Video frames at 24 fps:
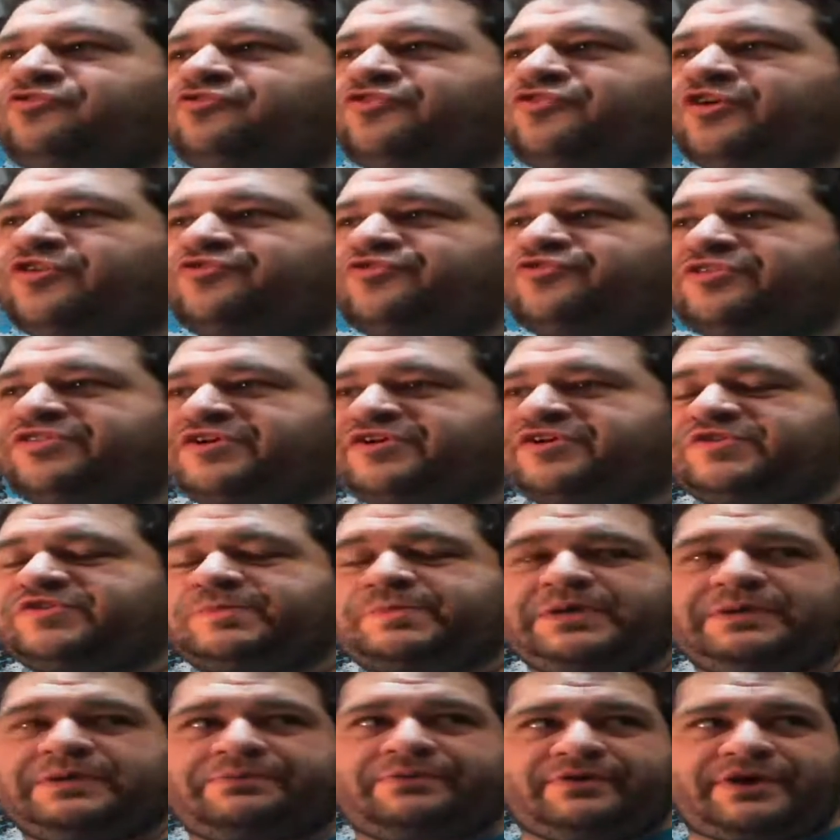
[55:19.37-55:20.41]
So for
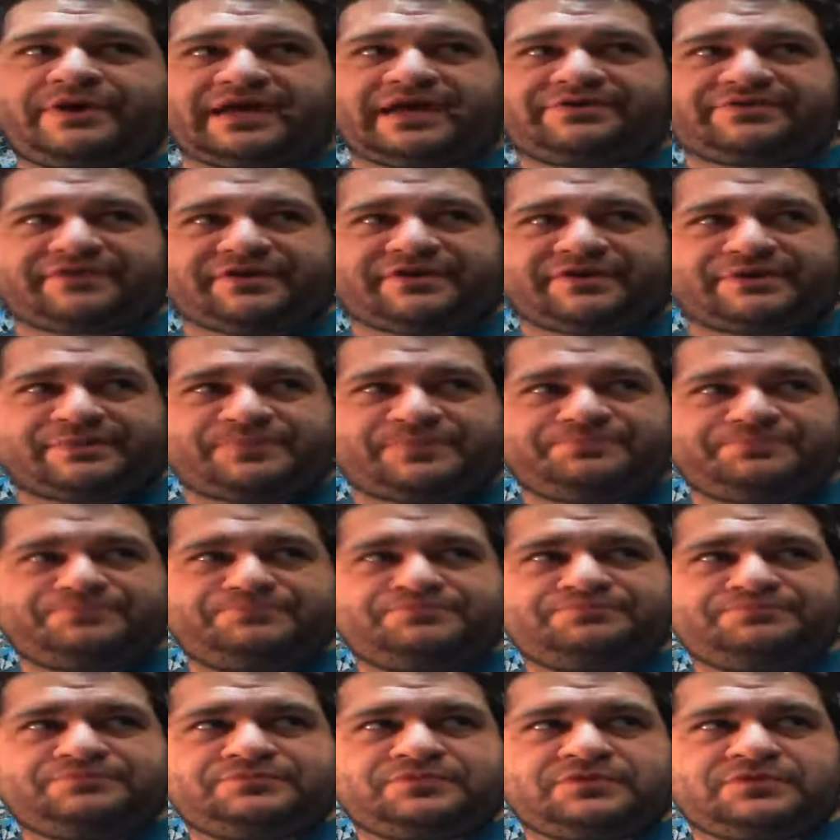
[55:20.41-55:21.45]
those people out there
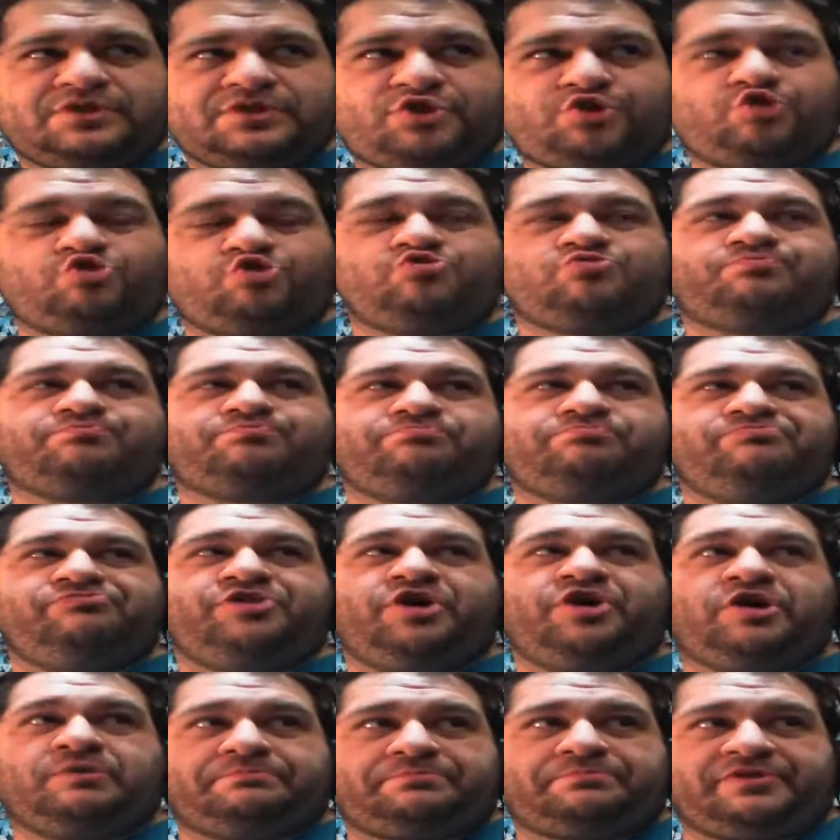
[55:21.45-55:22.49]
who
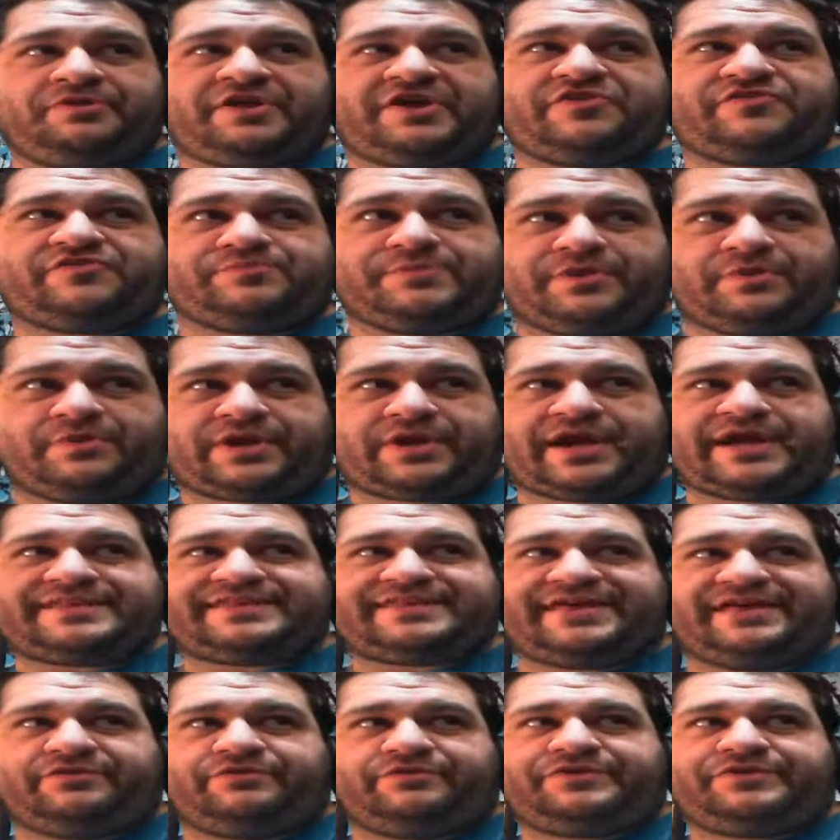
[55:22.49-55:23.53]
don't believe me when I
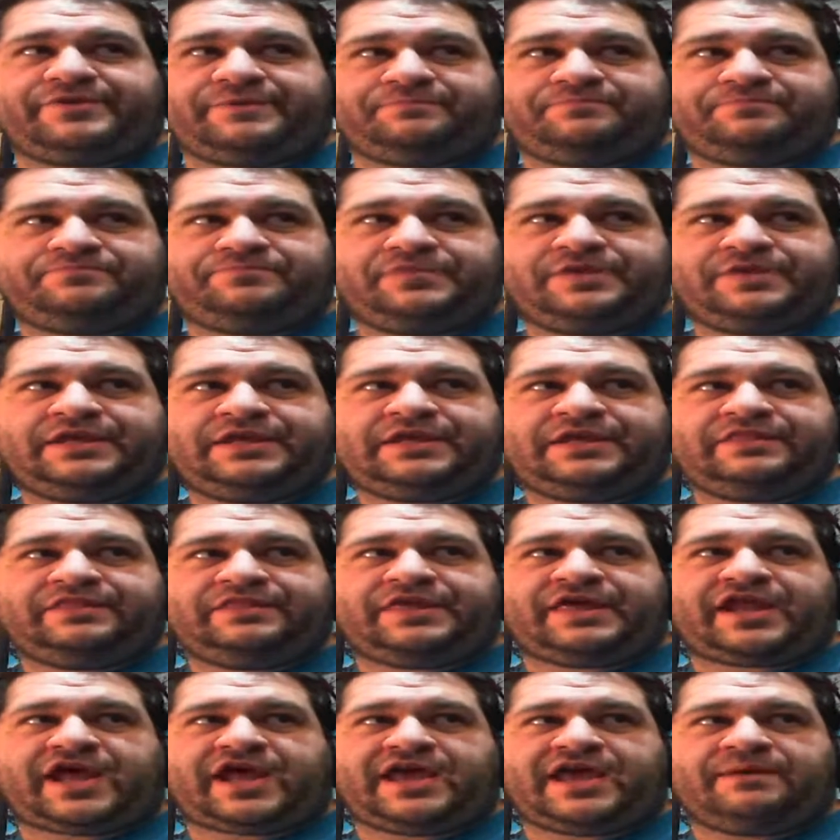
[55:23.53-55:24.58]
tell them
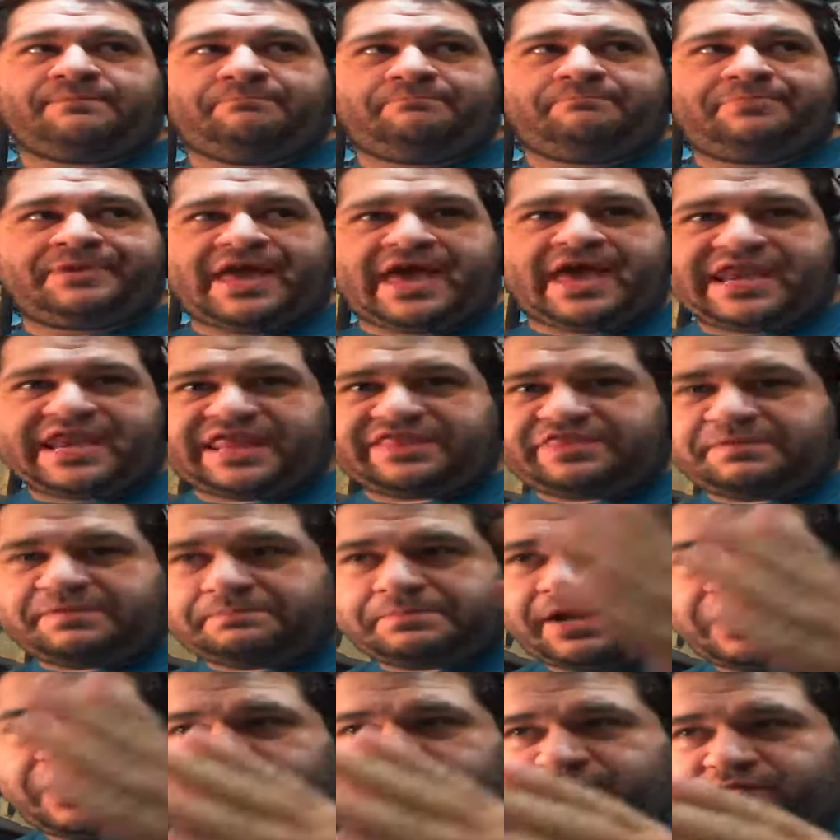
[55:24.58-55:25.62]
that I am bad at the
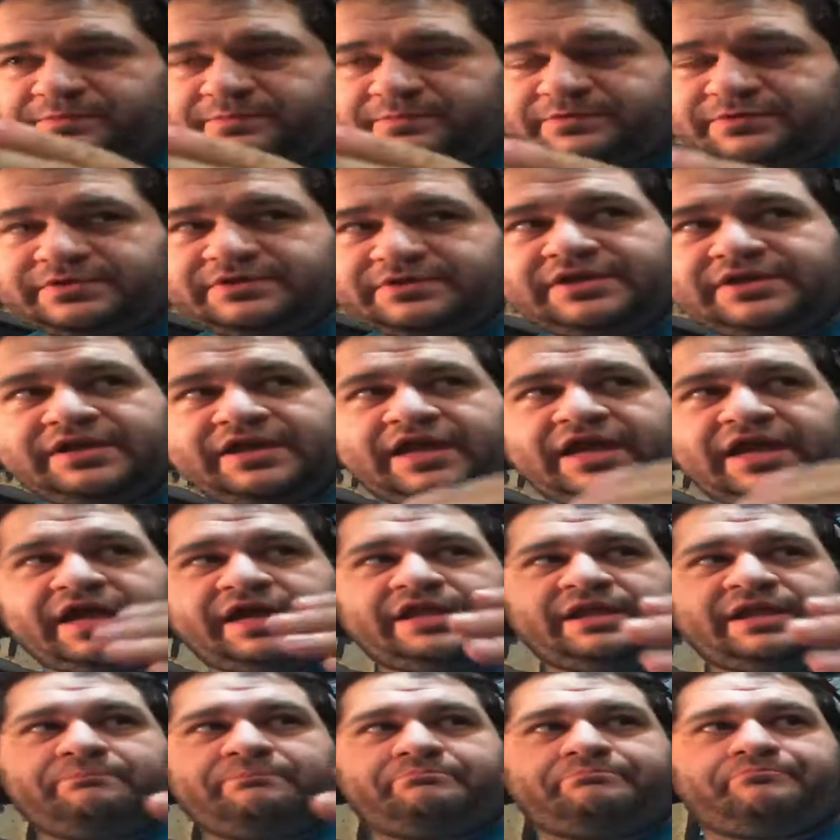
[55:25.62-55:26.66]
paranormal
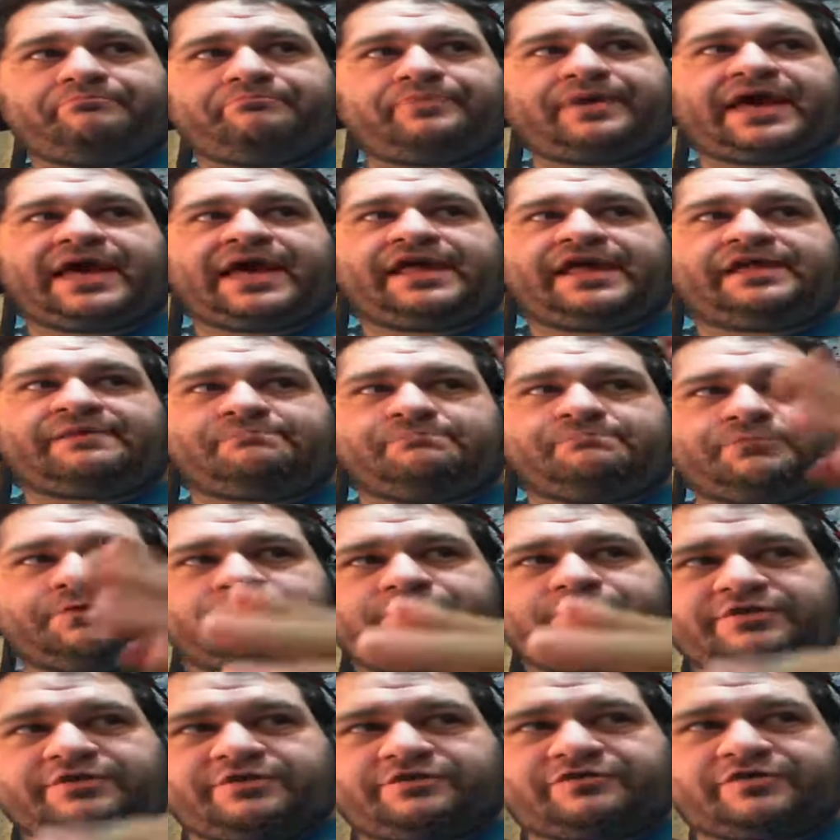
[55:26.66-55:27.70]
and I'm bad at
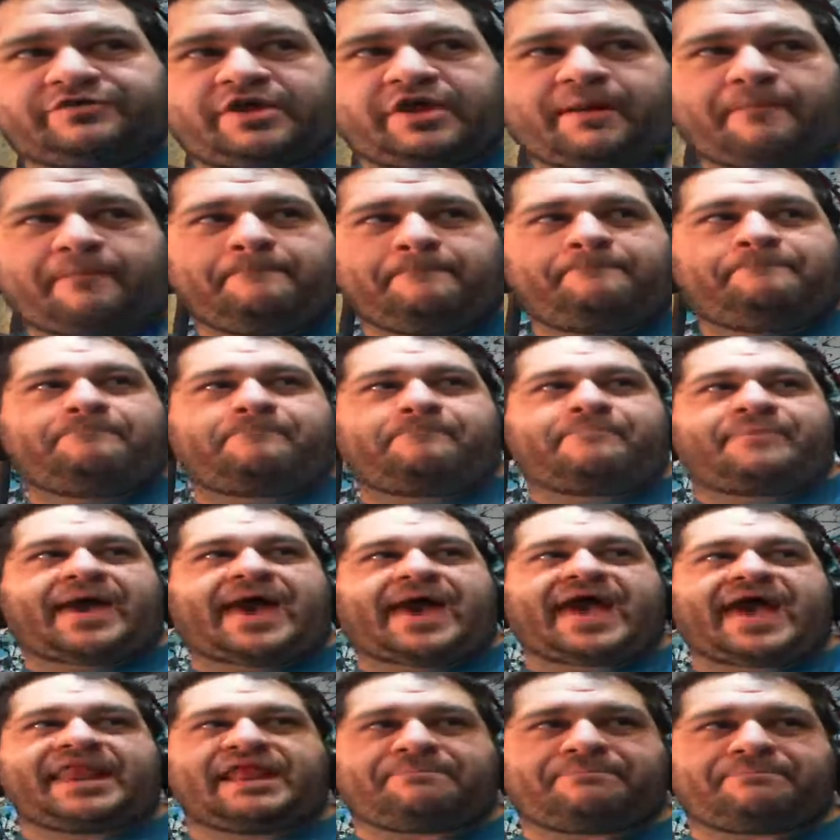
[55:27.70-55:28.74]
movies and I'm
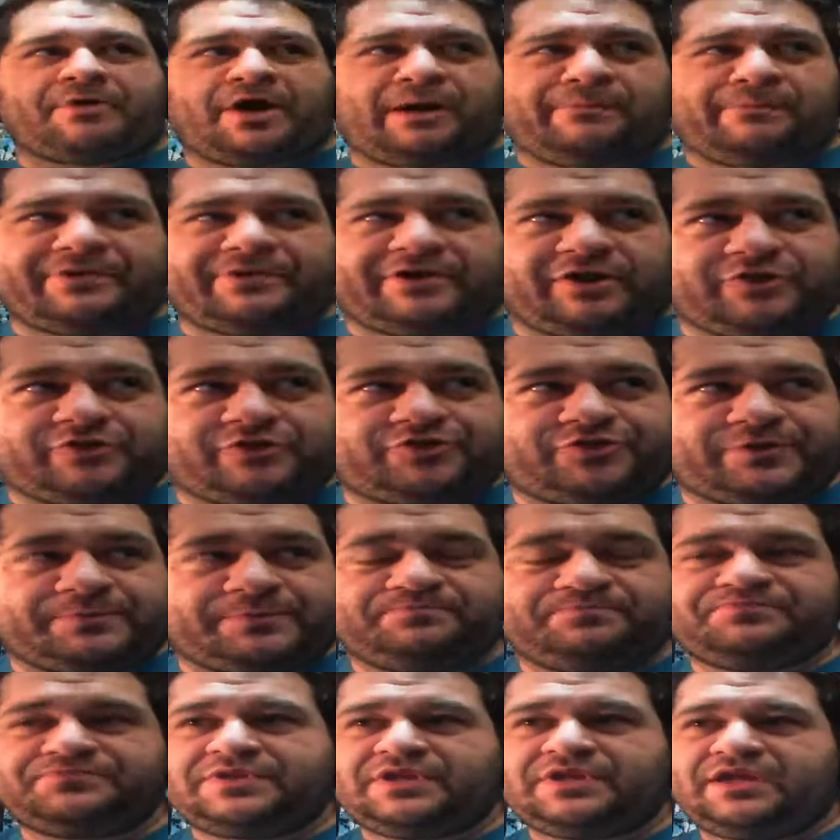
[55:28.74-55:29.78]
bad at pop culture,
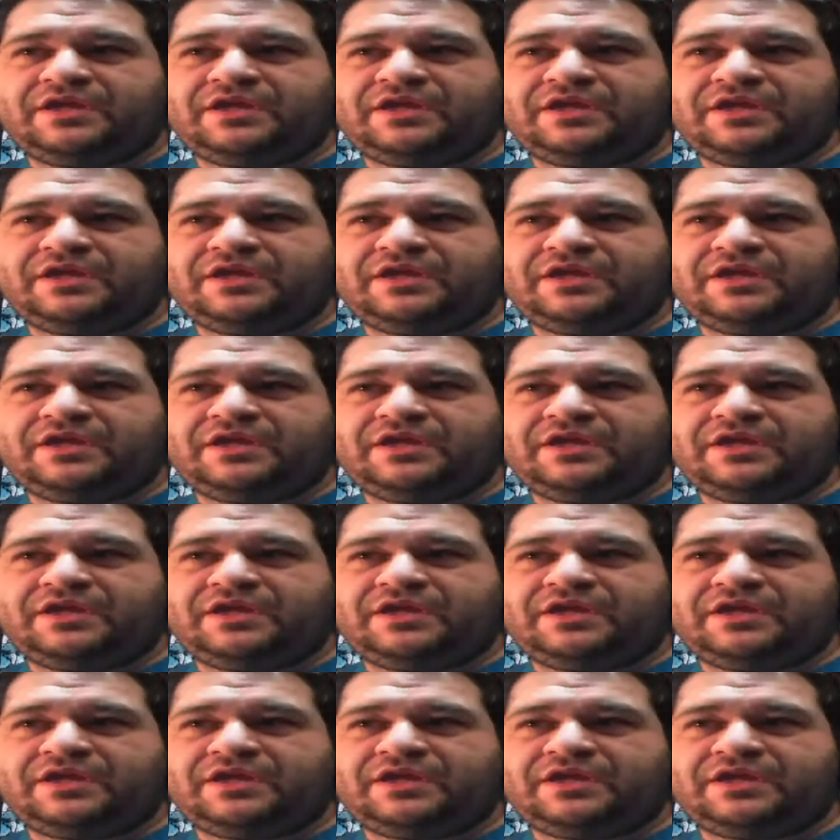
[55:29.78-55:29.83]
